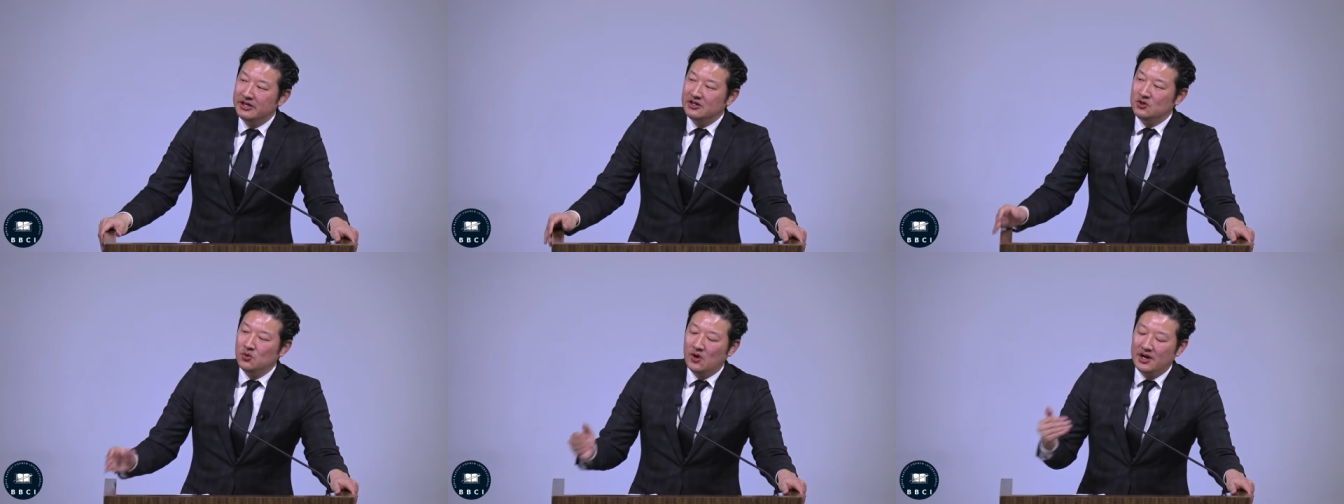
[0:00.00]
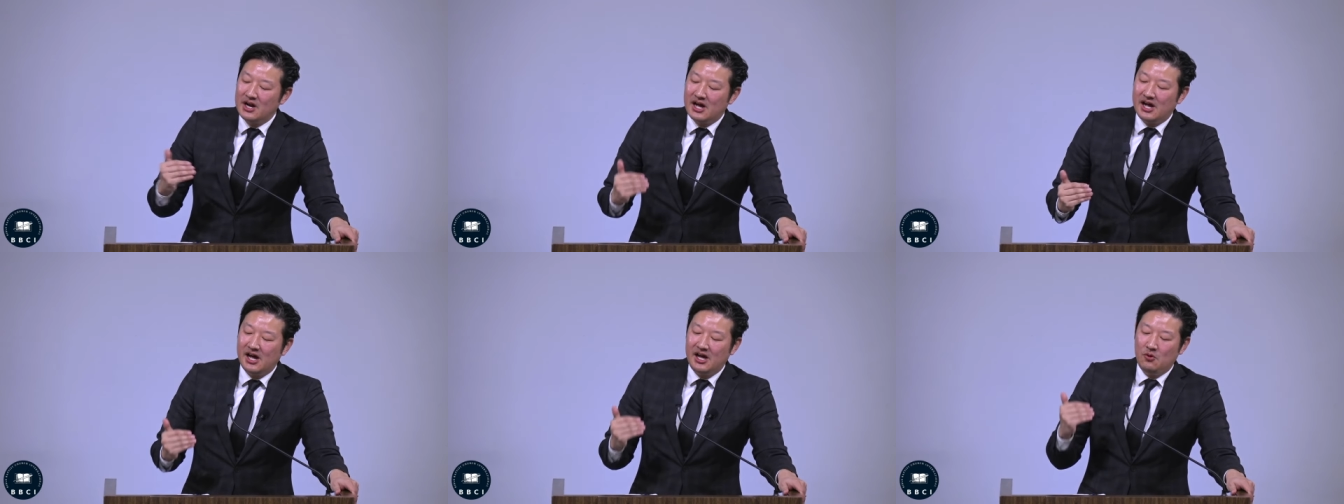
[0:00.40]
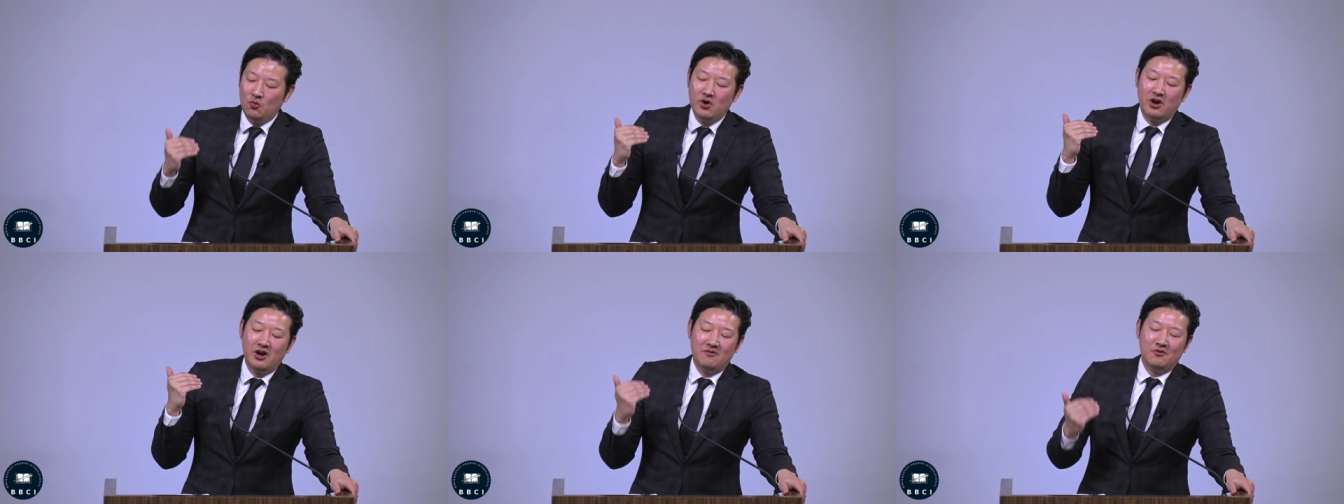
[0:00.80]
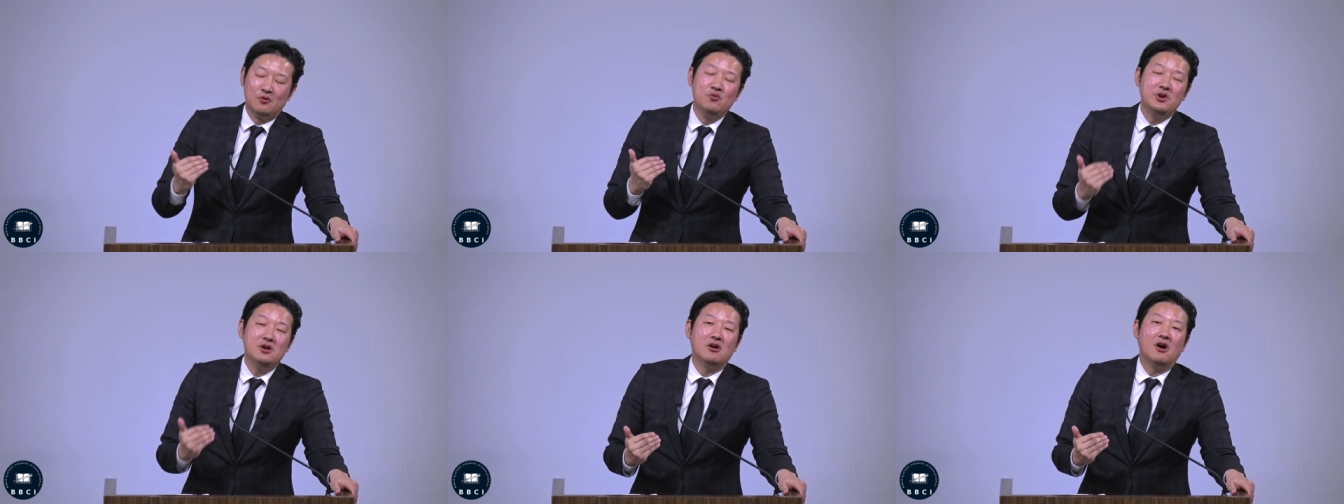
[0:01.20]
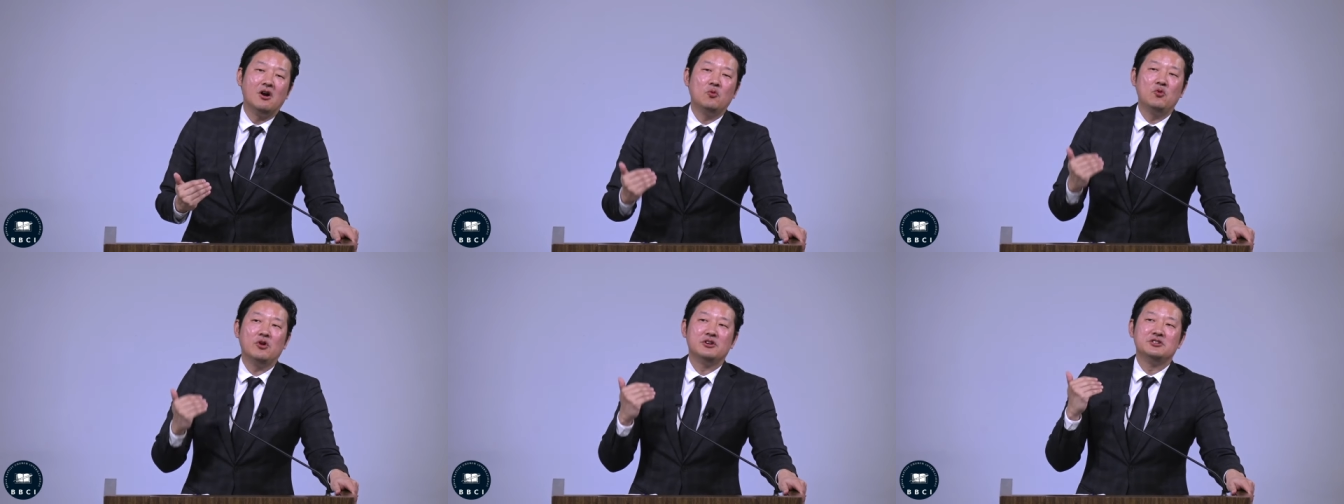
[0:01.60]
You and I, wherever we are,
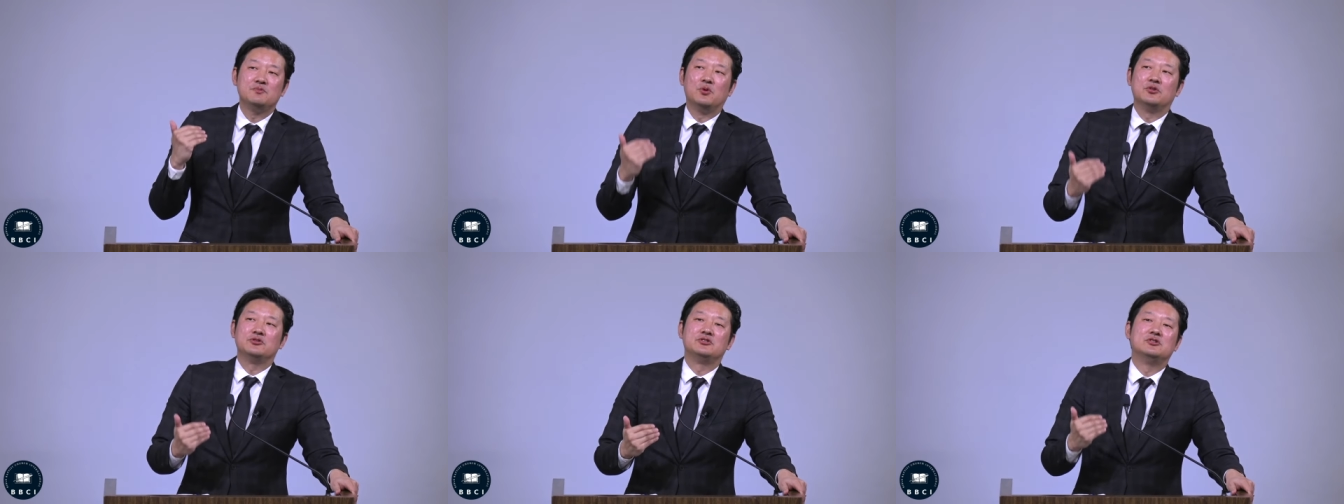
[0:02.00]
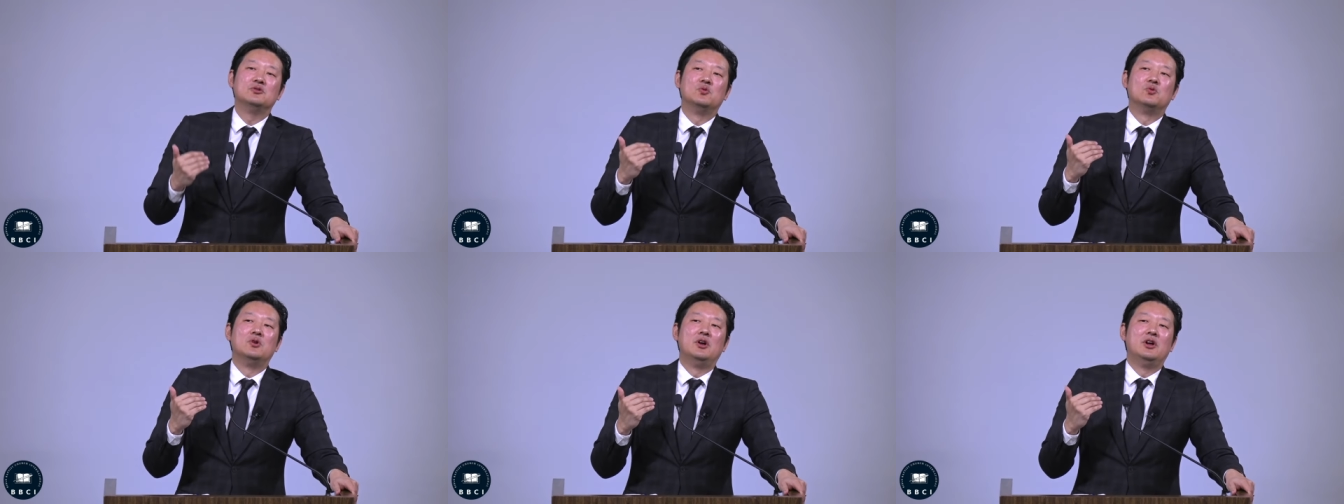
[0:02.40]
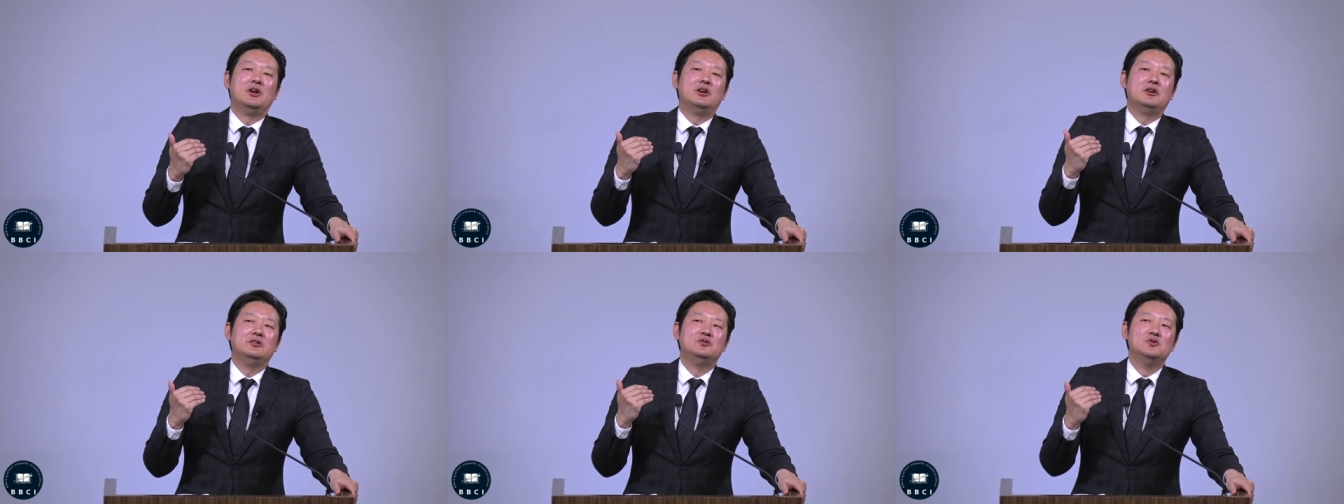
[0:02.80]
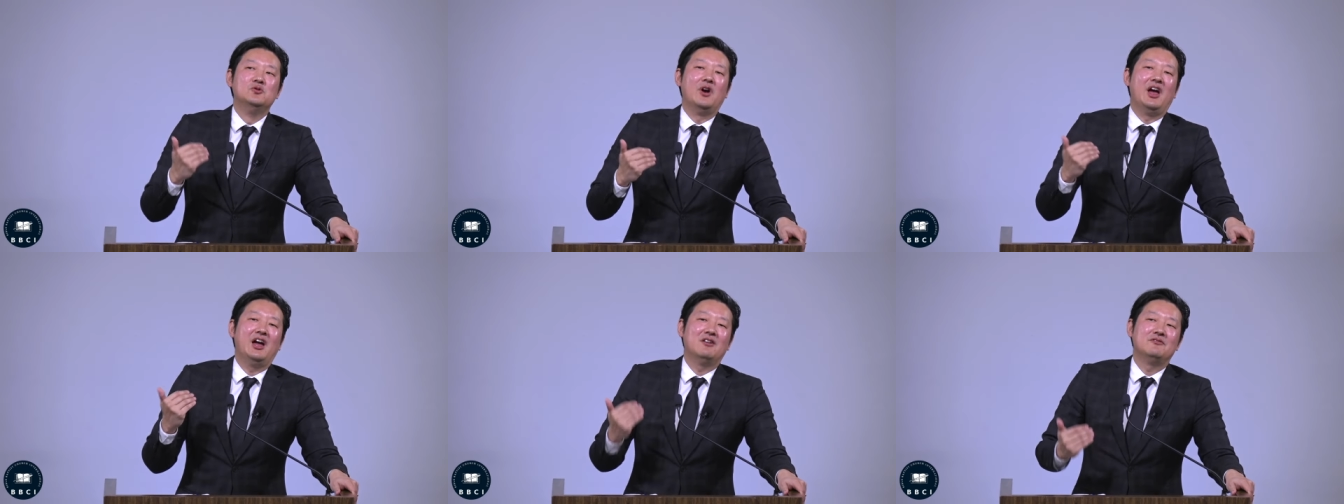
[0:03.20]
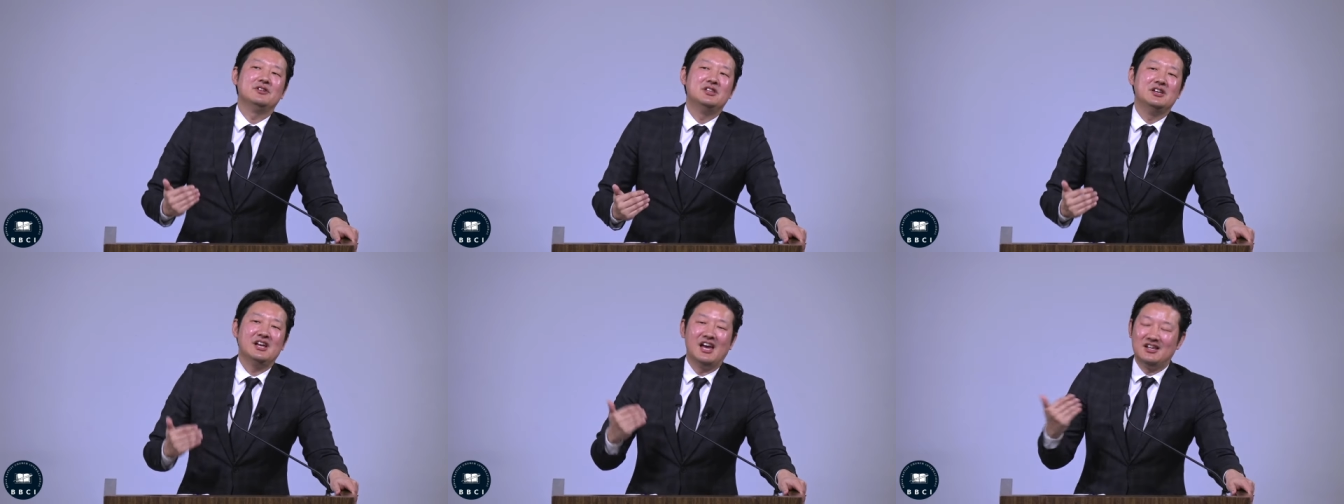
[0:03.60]
we're supposed to do
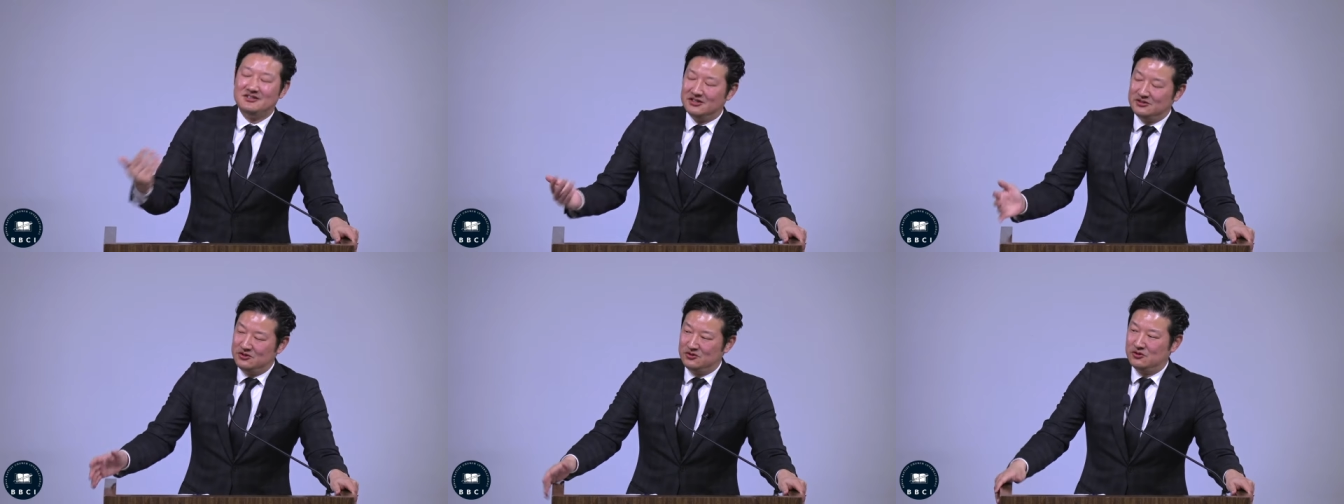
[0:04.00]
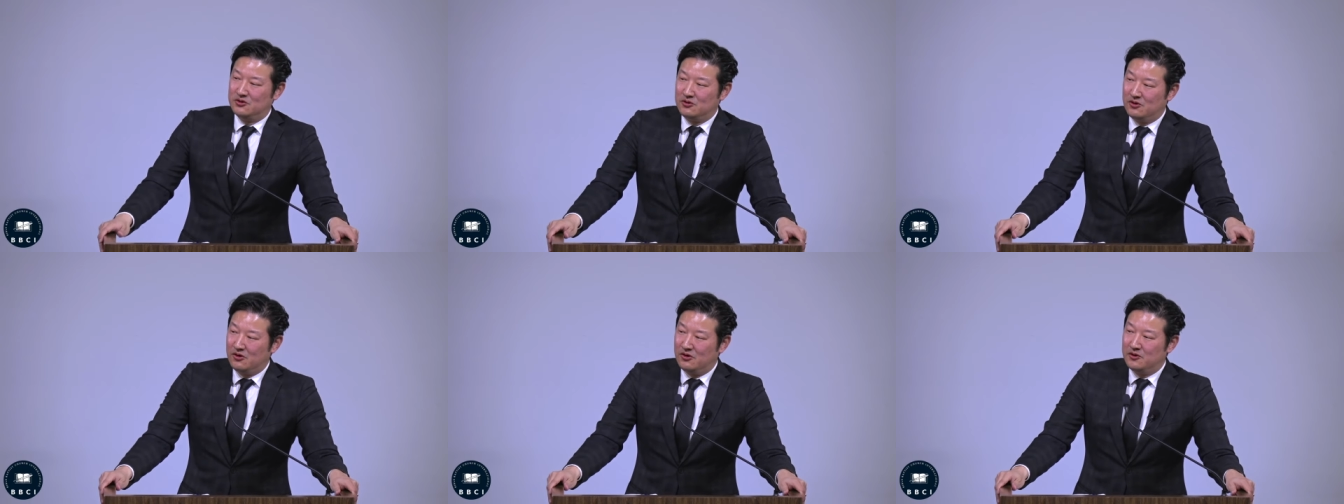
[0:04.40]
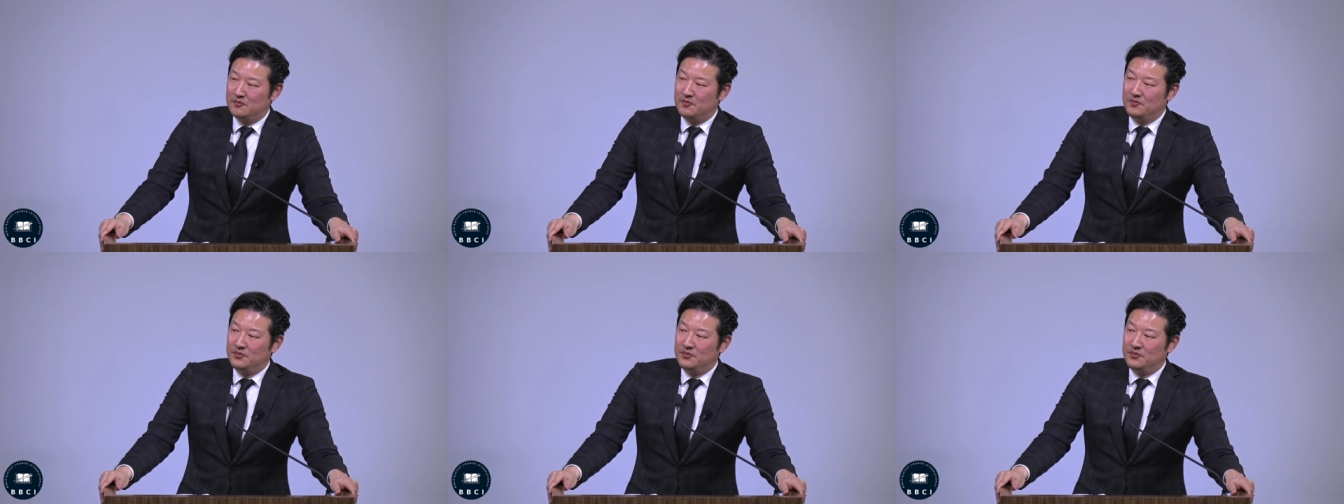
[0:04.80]
everything as unto the Lord.